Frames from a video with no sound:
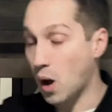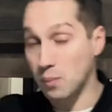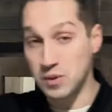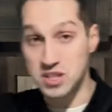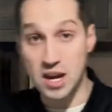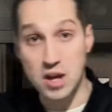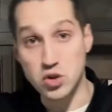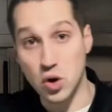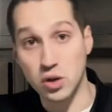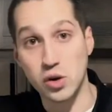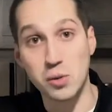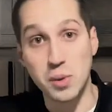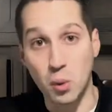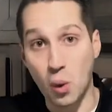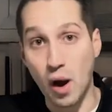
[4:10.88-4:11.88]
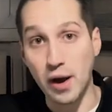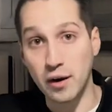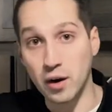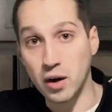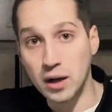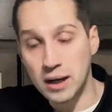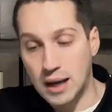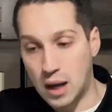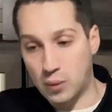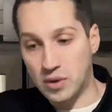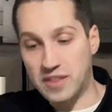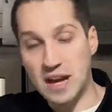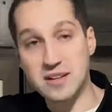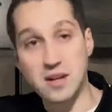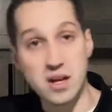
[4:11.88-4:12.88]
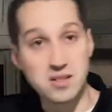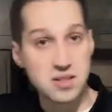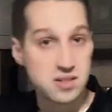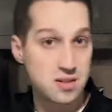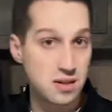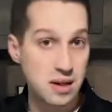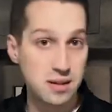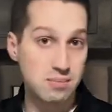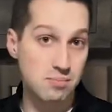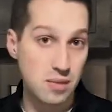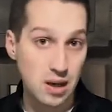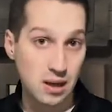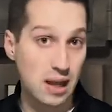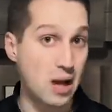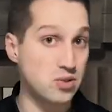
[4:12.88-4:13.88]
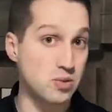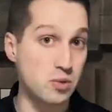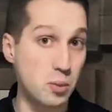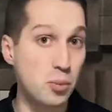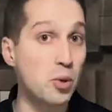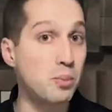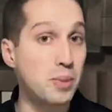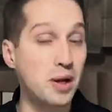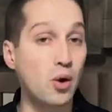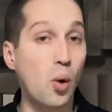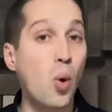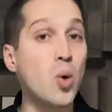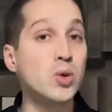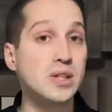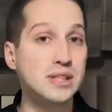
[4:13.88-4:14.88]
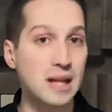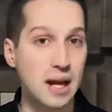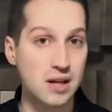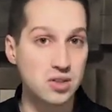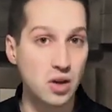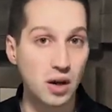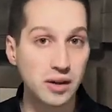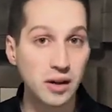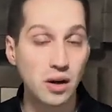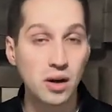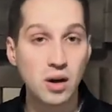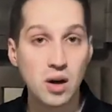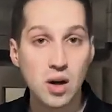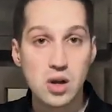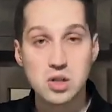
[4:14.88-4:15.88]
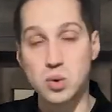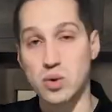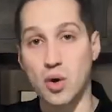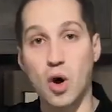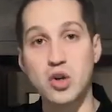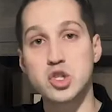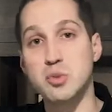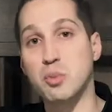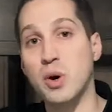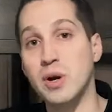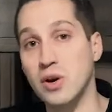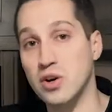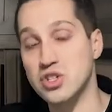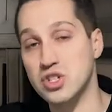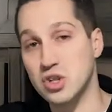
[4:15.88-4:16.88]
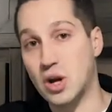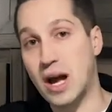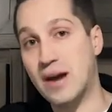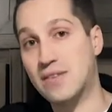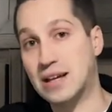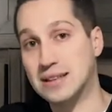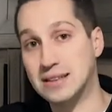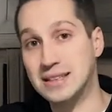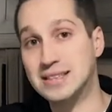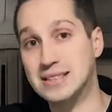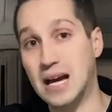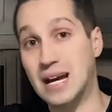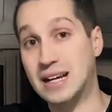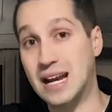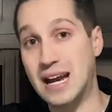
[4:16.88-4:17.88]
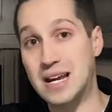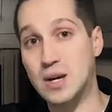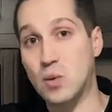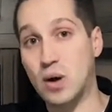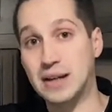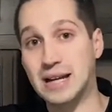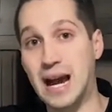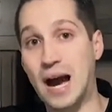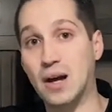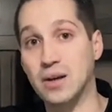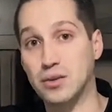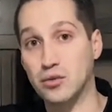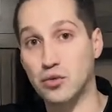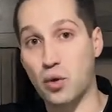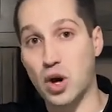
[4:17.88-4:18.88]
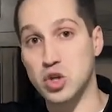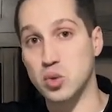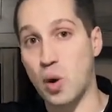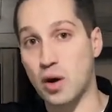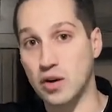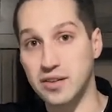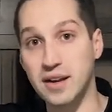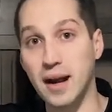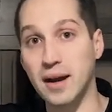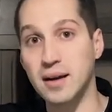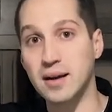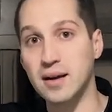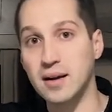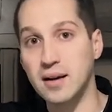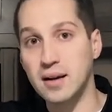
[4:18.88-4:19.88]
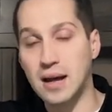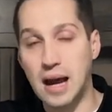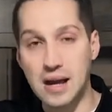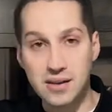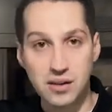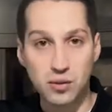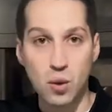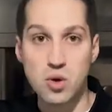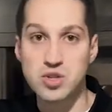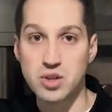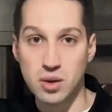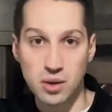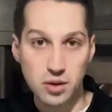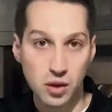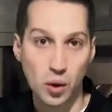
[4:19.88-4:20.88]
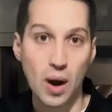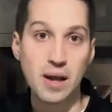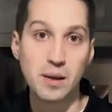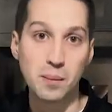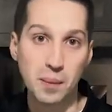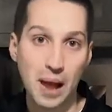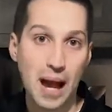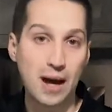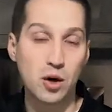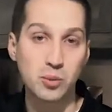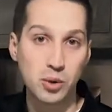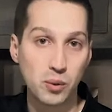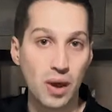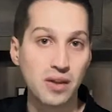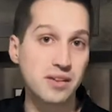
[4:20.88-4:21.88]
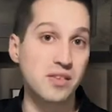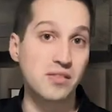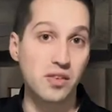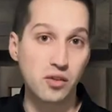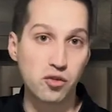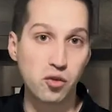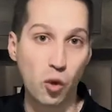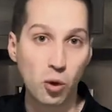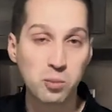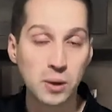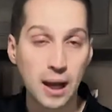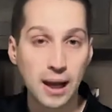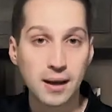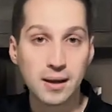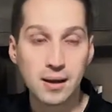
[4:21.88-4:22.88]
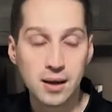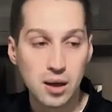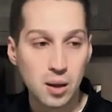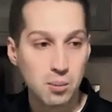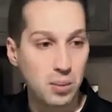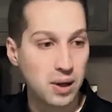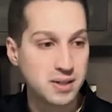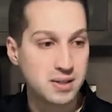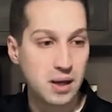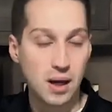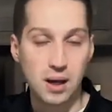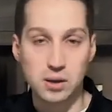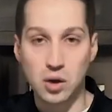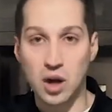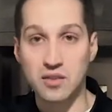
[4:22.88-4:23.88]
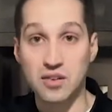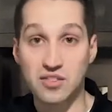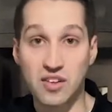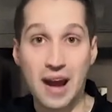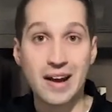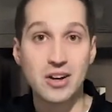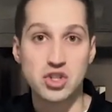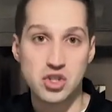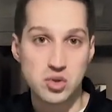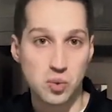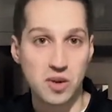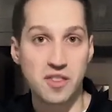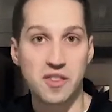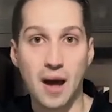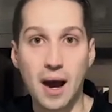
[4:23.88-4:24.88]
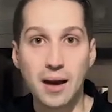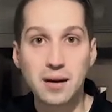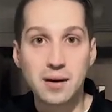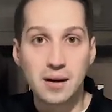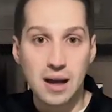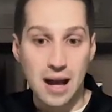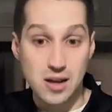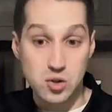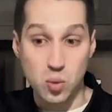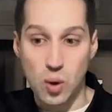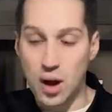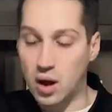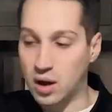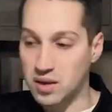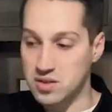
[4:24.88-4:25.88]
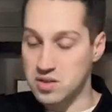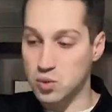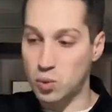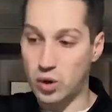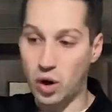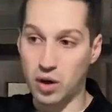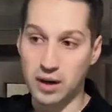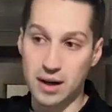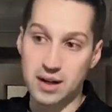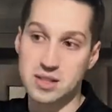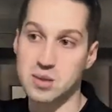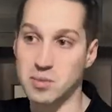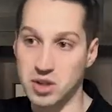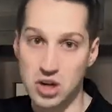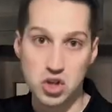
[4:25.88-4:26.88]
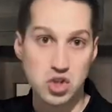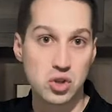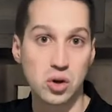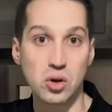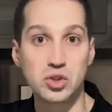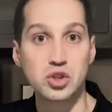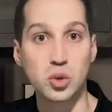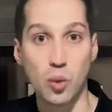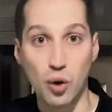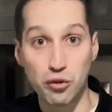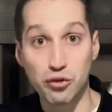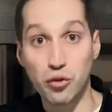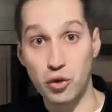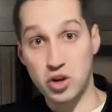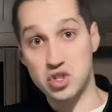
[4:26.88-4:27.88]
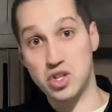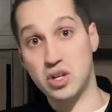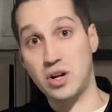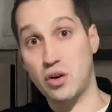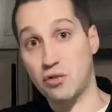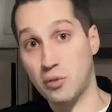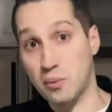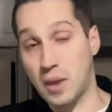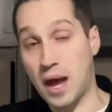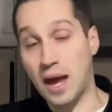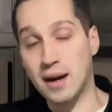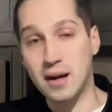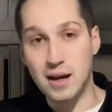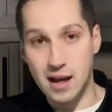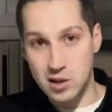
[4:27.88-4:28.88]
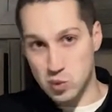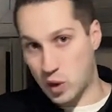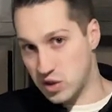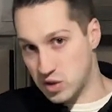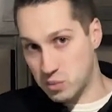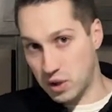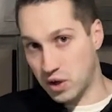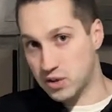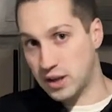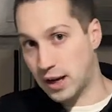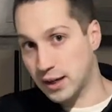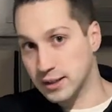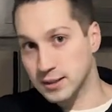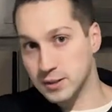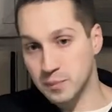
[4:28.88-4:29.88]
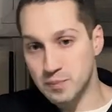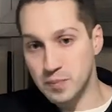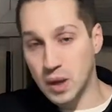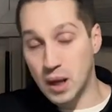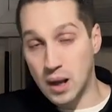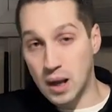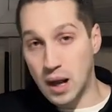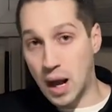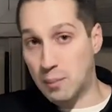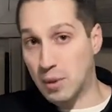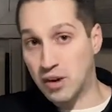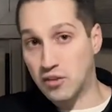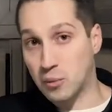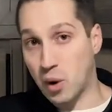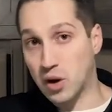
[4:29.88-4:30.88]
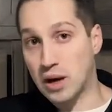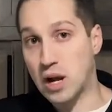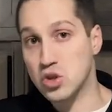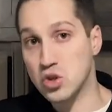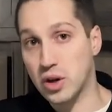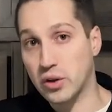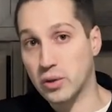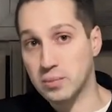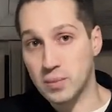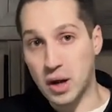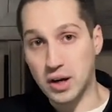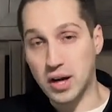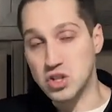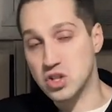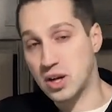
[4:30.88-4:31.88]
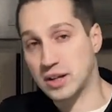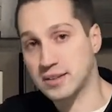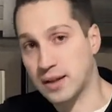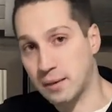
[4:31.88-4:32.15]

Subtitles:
these guys are a little bit wider. And what that does is it allows them to put bigger holding tanks on here. So with all Sprinters, you'll have at least an 81 gallon freshwater tank. And then of course the gray and the black will be relative to the floor plan. But a lot of advantages with that as well, because we are getting some additional square footage in here from that, as well as the bigger tanks. I'm Mike from Our Camp Trailer. I'll catch you next